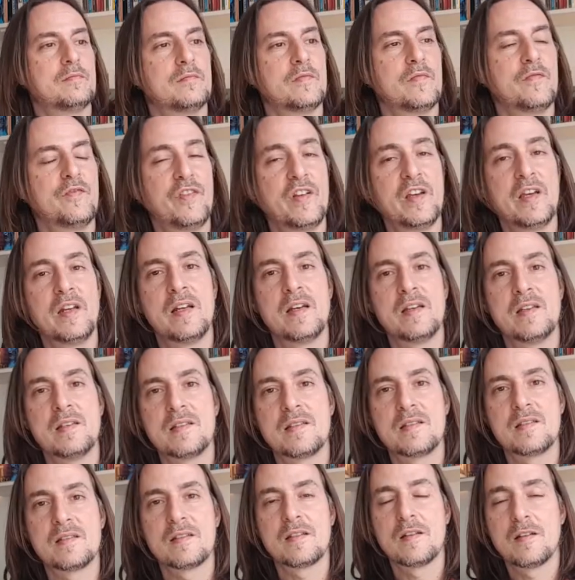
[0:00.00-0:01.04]

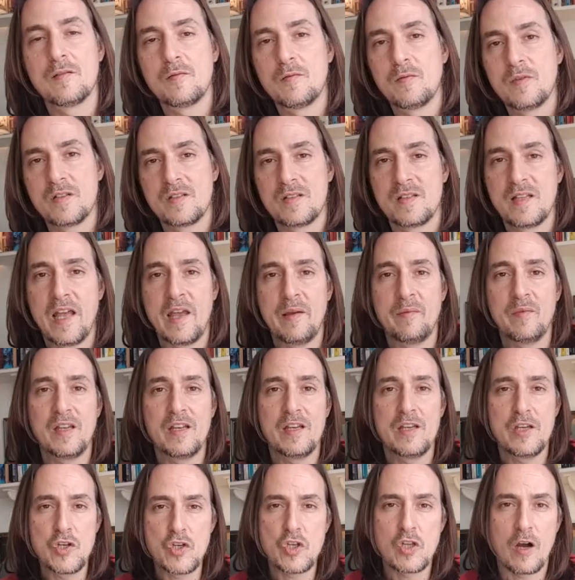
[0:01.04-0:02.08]
Venus was named
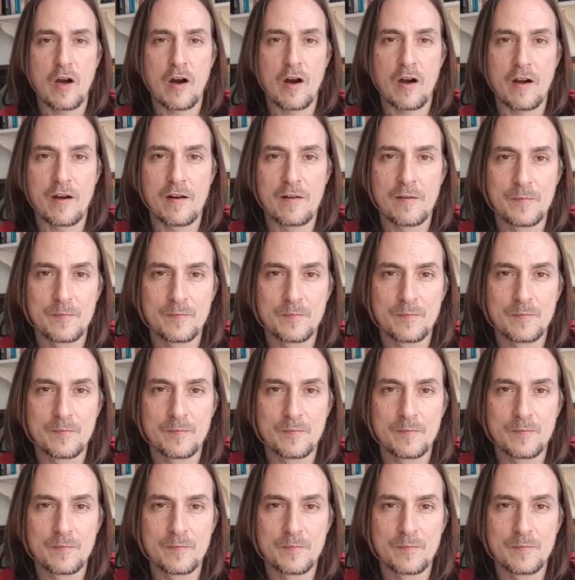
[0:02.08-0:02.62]
Ishtar.